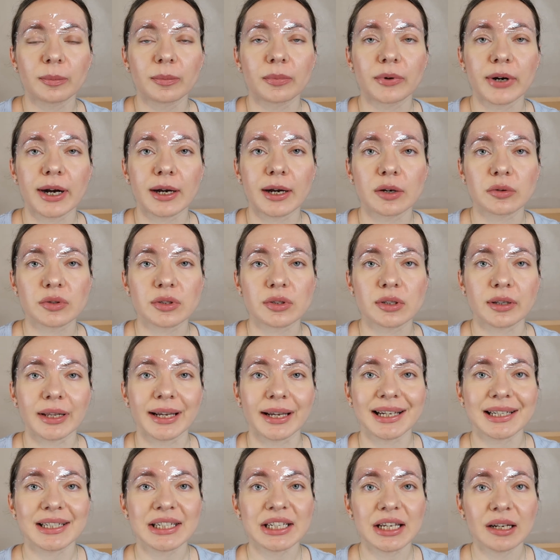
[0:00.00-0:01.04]
brows
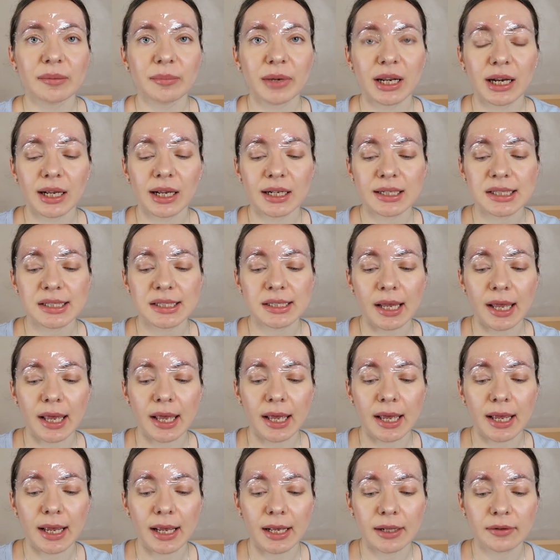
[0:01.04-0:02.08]
like 10 minutes,
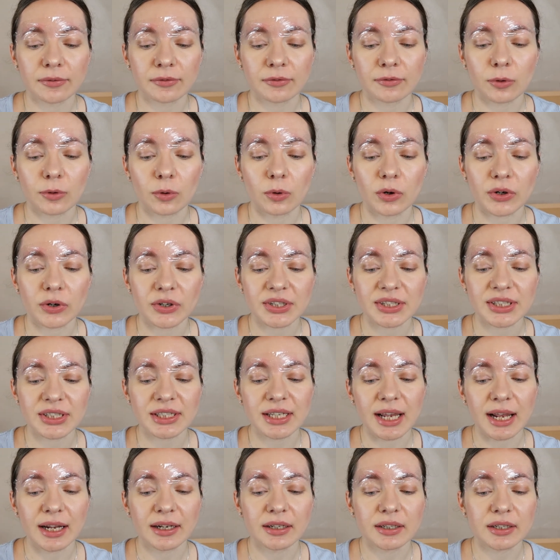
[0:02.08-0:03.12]
and for
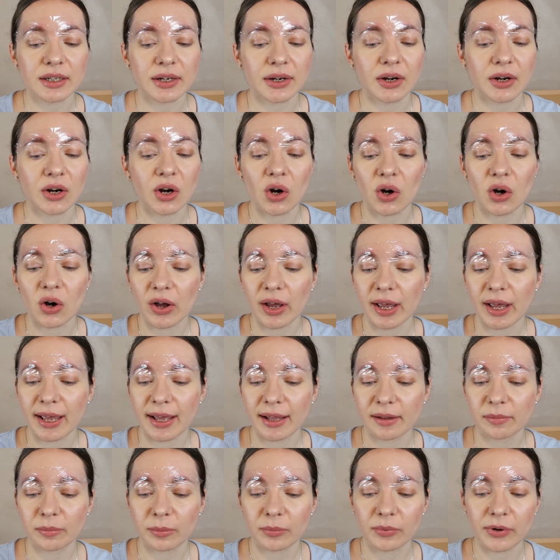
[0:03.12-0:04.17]
Sandy
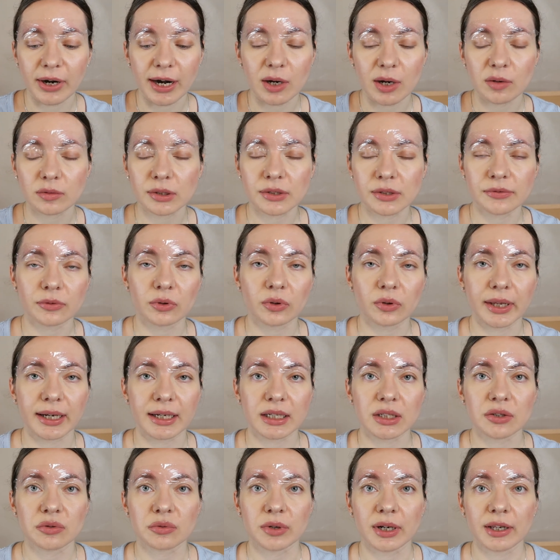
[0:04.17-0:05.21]
Cohen brows for
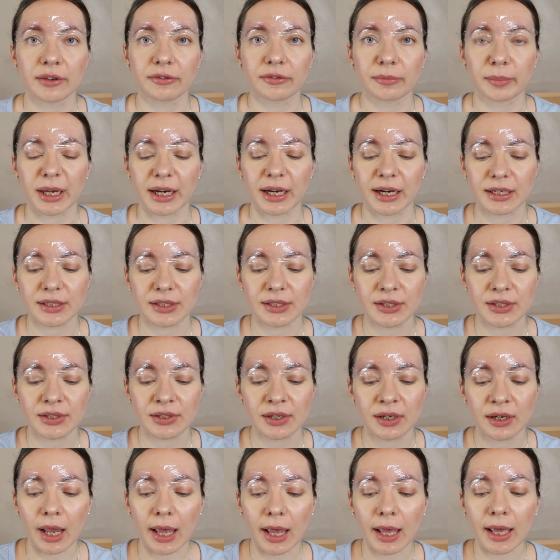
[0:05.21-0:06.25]
like 12 minutes.
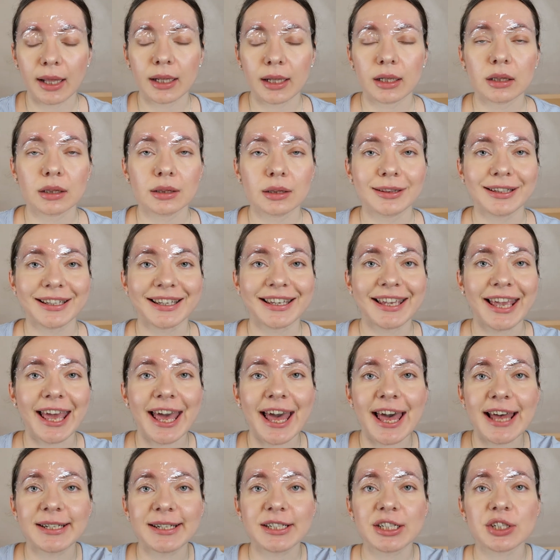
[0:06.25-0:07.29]
And
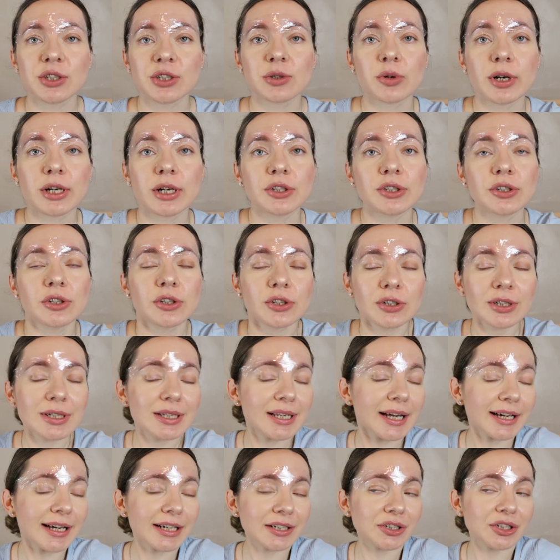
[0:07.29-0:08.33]
yeah, just try to not
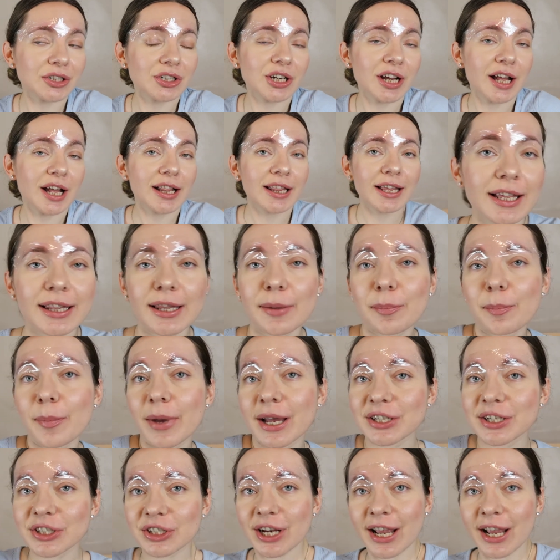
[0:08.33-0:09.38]
touch and let the
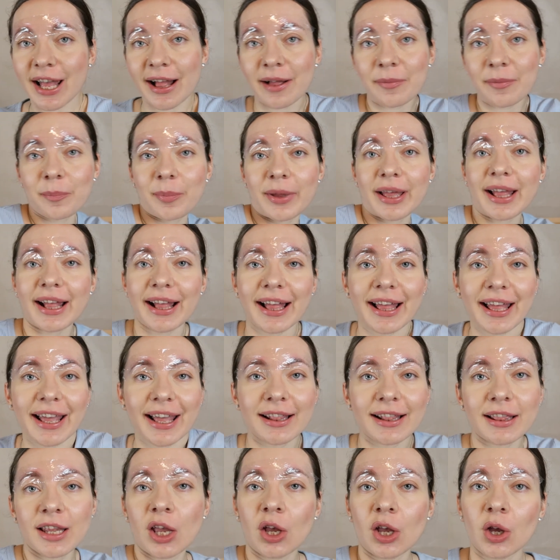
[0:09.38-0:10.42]
magic
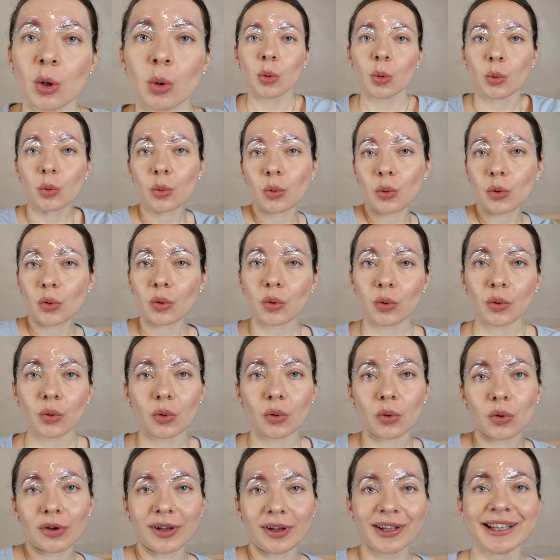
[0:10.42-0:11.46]
happen.
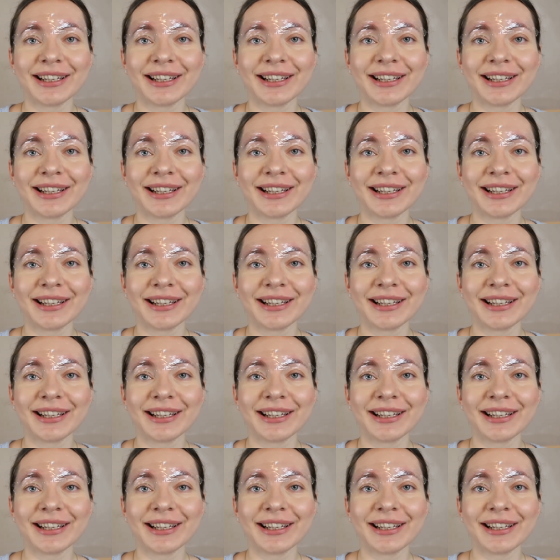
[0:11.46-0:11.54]
Woo!